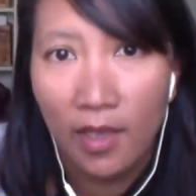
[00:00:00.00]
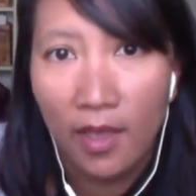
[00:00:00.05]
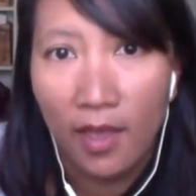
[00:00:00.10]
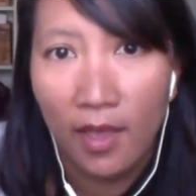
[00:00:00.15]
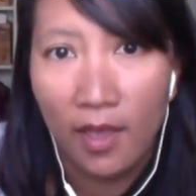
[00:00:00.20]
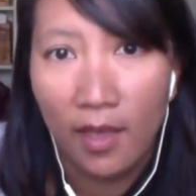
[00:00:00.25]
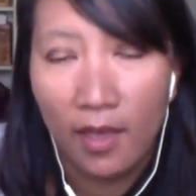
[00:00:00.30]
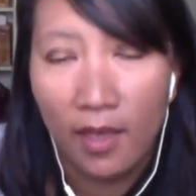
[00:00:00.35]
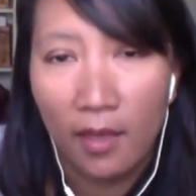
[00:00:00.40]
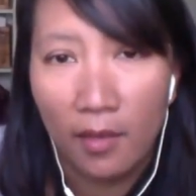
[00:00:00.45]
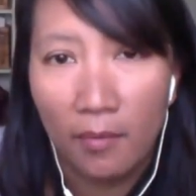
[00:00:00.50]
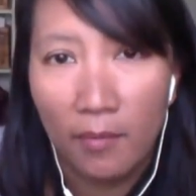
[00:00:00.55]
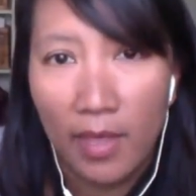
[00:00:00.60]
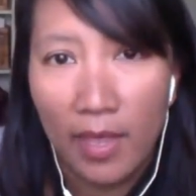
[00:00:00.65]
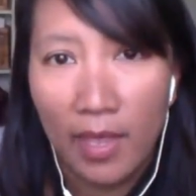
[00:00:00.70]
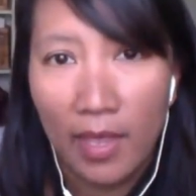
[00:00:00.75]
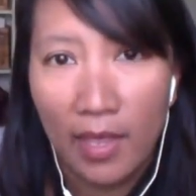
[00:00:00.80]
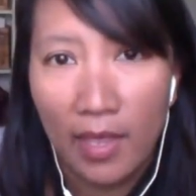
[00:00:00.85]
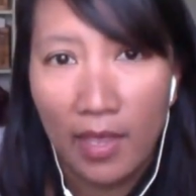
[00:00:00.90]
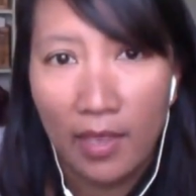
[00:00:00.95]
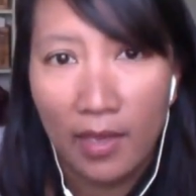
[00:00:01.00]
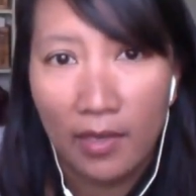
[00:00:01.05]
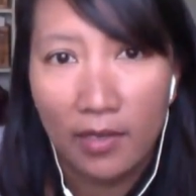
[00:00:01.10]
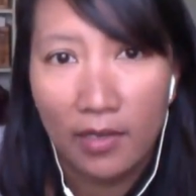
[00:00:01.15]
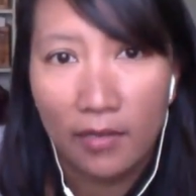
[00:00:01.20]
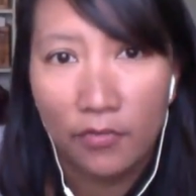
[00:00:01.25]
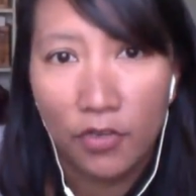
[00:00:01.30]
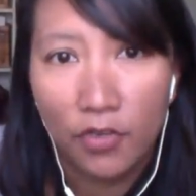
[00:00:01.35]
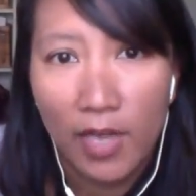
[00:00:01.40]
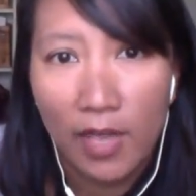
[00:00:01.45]
And
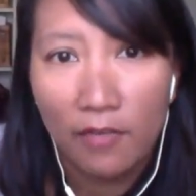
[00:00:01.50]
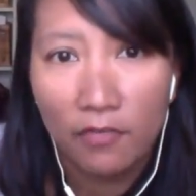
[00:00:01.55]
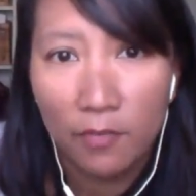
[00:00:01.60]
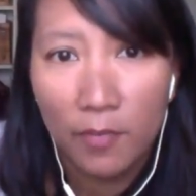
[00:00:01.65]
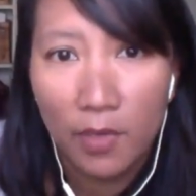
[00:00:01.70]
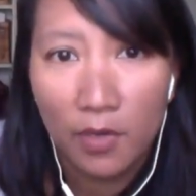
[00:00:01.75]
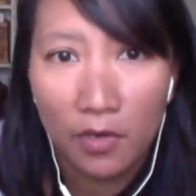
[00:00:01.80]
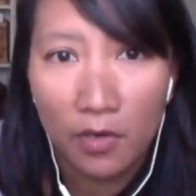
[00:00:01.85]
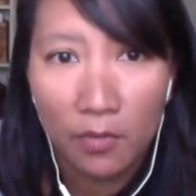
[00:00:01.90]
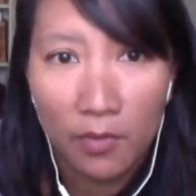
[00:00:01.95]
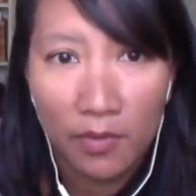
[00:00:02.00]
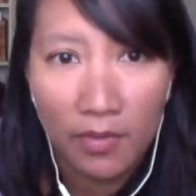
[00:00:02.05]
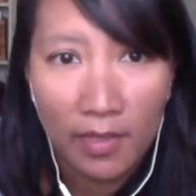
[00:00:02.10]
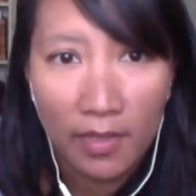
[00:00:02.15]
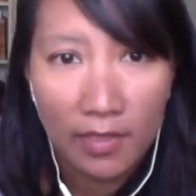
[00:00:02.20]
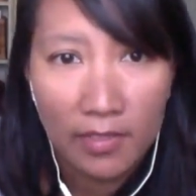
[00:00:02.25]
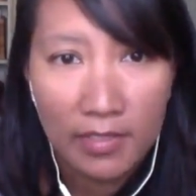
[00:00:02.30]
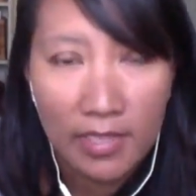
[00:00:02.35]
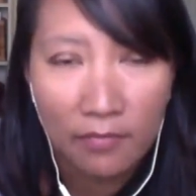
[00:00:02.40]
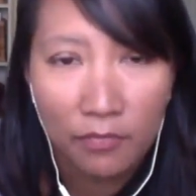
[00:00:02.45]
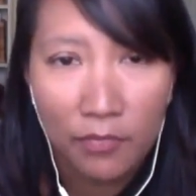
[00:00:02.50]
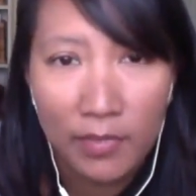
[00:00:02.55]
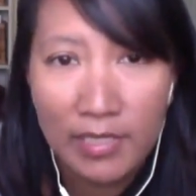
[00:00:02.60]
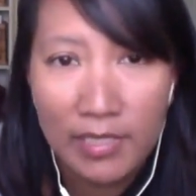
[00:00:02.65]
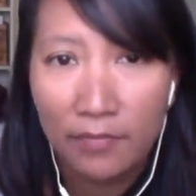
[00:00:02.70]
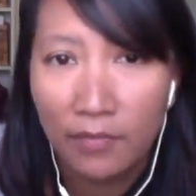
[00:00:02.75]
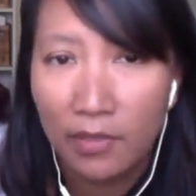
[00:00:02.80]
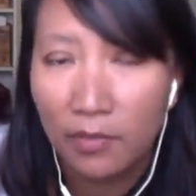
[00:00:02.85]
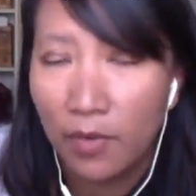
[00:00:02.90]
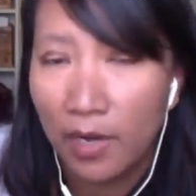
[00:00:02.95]
if you're not familiar with it, we
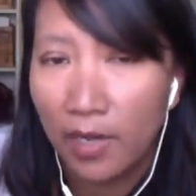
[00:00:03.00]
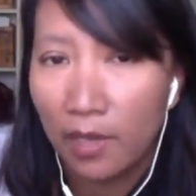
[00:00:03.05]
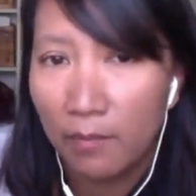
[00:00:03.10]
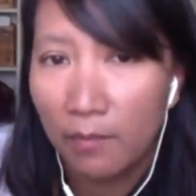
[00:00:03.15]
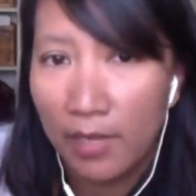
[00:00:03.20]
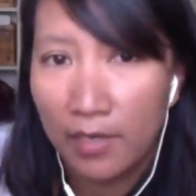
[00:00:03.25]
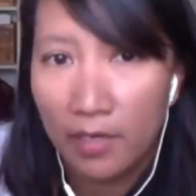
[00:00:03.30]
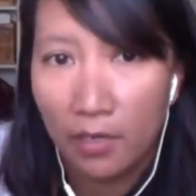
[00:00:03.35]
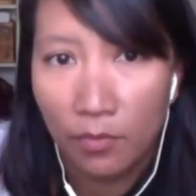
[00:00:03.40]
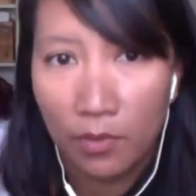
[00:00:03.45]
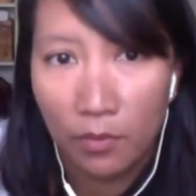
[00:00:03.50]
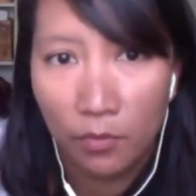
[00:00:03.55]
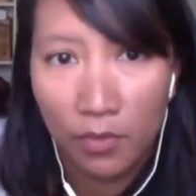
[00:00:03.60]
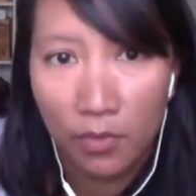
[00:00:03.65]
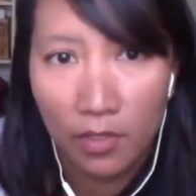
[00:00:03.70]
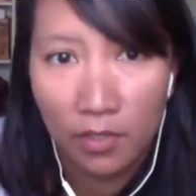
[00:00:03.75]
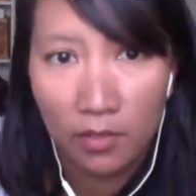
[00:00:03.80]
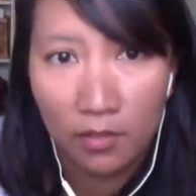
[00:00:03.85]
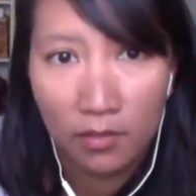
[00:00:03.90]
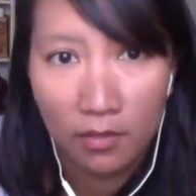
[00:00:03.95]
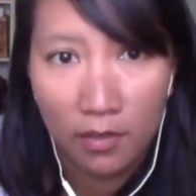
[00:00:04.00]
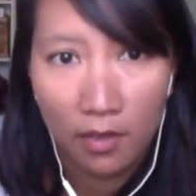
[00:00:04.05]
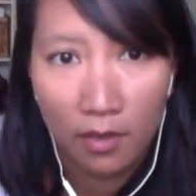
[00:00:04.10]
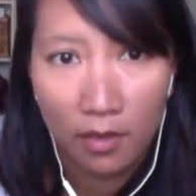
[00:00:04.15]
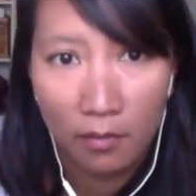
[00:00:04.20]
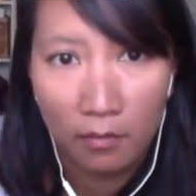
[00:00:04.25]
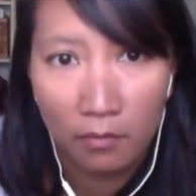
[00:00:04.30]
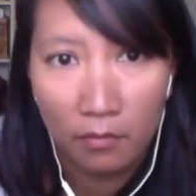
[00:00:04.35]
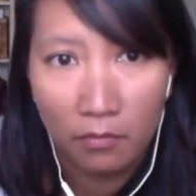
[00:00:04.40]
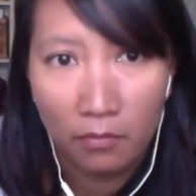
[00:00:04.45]
definitely recommend it. We don't
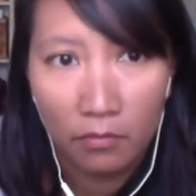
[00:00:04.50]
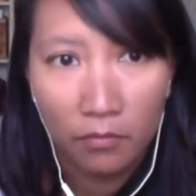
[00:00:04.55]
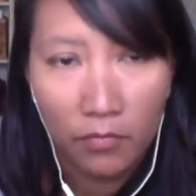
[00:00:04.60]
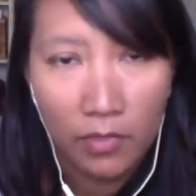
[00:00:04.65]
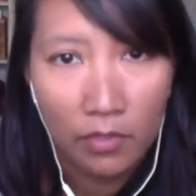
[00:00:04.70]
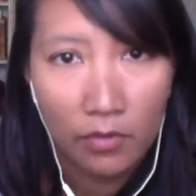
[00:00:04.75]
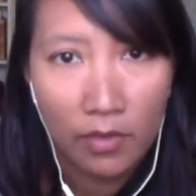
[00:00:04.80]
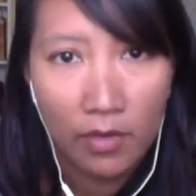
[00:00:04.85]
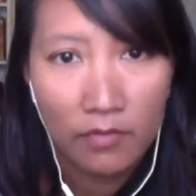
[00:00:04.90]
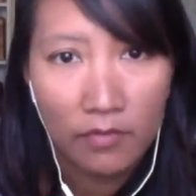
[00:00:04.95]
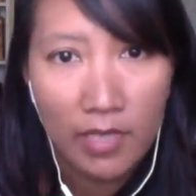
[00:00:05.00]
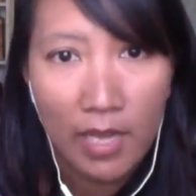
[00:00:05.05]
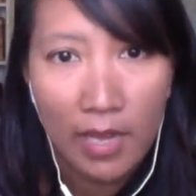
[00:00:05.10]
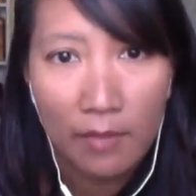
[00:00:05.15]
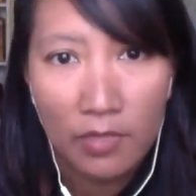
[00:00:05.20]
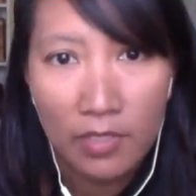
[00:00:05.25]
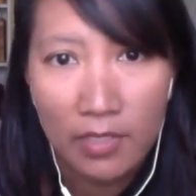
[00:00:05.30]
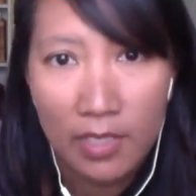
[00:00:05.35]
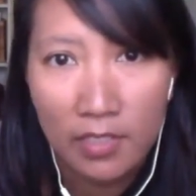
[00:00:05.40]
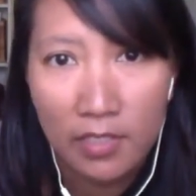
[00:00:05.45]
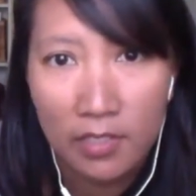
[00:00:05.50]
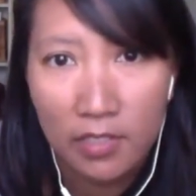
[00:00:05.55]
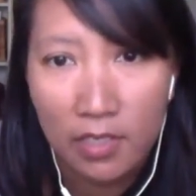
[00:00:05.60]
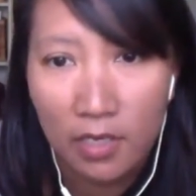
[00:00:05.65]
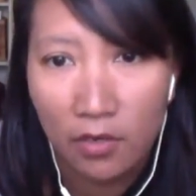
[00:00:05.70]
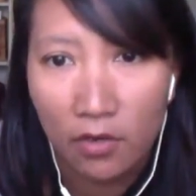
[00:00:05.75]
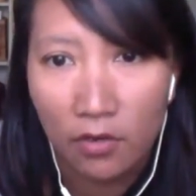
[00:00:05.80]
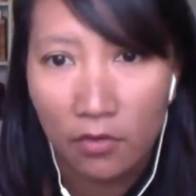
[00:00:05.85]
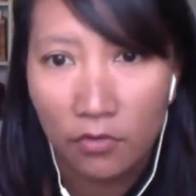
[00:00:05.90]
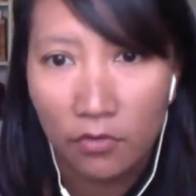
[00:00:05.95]
have time to
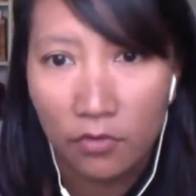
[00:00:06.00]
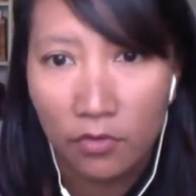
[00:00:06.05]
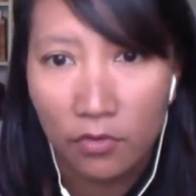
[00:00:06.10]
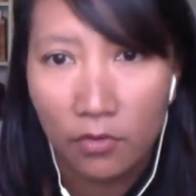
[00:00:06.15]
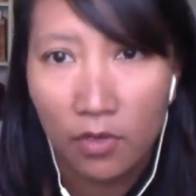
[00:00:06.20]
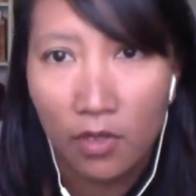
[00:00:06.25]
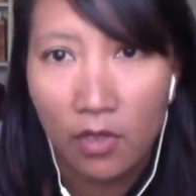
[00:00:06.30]
necessarily go through